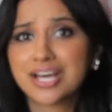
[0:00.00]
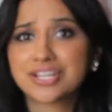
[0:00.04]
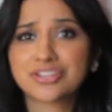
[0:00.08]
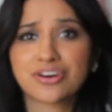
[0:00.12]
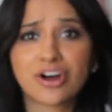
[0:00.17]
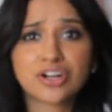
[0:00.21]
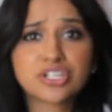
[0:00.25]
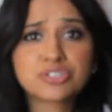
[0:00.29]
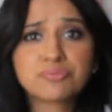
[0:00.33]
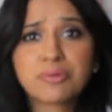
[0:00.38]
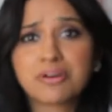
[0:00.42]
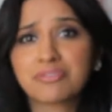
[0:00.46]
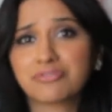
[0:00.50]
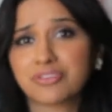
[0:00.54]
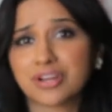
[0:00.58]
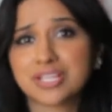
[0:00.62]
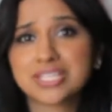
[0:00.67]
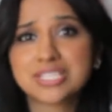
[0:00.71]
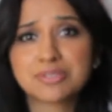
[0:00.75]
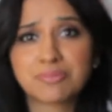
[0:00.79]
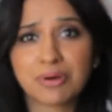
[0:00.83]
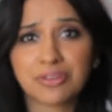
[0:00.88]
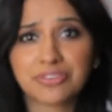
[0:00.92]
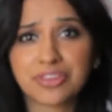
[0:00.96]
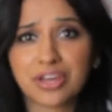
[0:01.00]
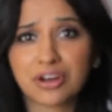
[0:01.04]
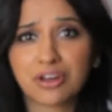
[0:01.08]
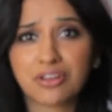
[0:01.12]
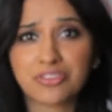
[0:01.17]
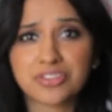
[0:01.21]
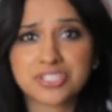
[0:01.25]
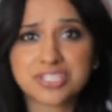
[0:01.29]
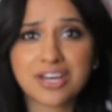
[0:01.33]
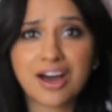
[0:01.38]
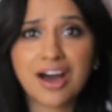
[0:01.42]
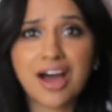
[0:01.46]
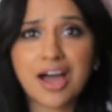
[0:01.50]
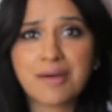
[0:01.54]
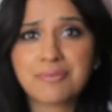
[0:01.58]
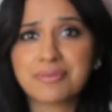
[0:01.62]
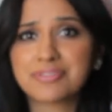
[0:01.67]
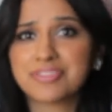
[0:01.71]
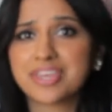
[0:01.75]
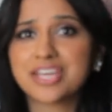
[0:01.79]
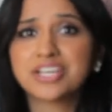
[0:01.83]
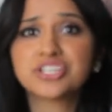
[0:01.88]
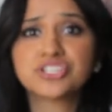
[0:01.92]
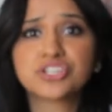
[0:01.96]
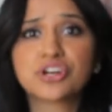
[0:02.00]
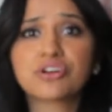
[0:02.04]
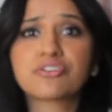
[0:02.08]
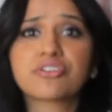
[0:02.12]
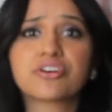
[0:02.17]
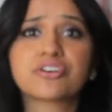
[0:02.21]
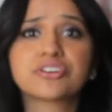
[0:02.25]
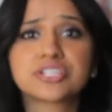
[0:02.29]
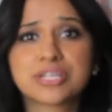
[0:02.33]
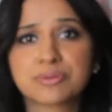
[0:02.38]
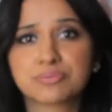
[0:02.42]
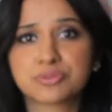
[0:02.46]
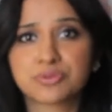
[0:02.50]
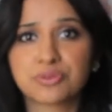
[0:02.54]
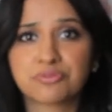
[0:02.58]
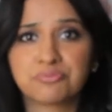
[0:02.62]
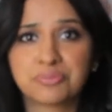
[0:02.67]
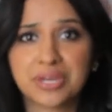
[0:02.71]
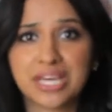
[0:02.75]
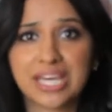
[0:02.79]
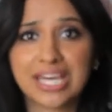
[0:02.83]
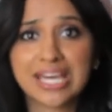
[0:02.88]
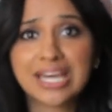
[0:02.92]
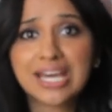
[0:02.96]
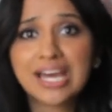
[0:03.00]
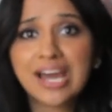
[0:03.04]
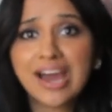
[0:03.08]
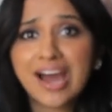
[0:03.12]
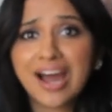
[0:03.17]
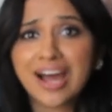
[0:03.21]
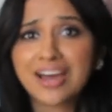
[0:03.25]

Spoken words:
Talk to my friends about that all the time, and they share their tips with me.